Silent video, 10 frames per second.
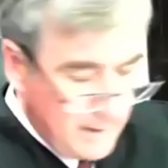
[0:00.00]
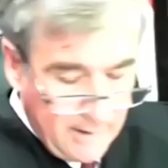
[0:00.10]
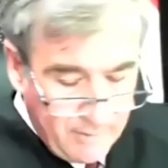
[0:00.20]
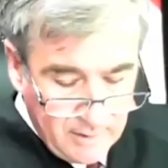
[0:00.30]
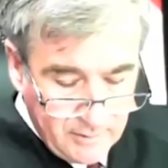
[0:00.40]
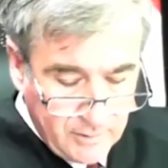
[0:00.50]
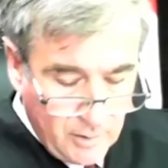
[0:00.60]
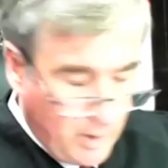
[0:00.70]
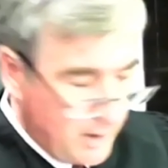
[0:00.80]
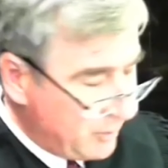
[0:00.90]
evidence you
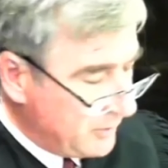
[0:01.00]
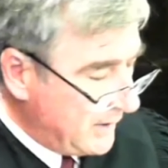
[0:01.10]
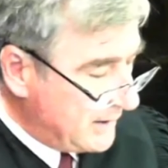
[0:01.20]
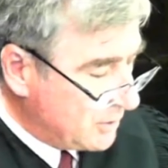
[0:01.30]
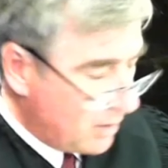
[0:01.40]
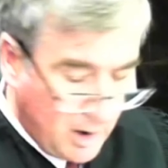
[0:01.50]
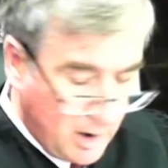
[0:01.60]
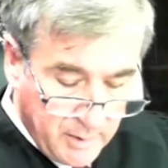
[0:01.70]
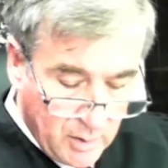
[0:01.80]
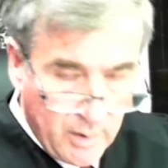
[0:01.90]
want to present or
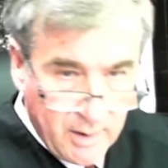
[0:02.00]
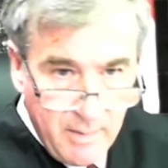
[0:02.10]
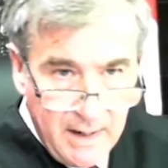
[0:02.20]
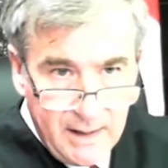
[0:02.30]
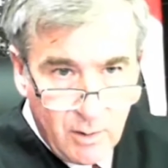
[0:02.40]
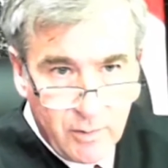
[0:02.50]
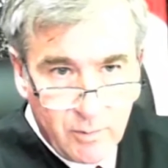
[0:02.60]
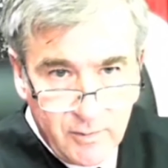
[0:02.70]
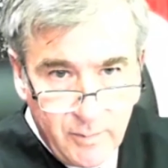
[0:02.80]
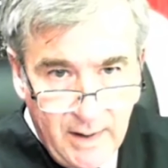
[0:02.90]
argument you want to make with
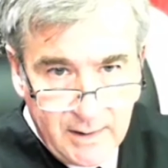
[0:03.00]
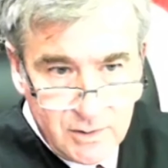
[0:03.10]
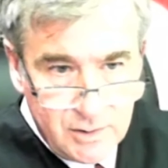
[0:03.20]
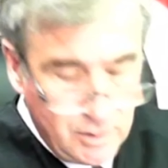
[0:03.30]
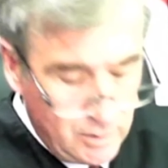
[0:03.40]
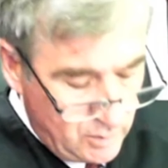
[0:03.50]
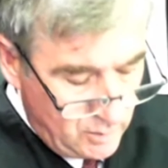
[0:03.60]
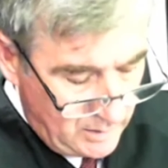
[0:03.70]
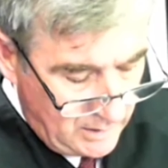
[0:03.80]
respect to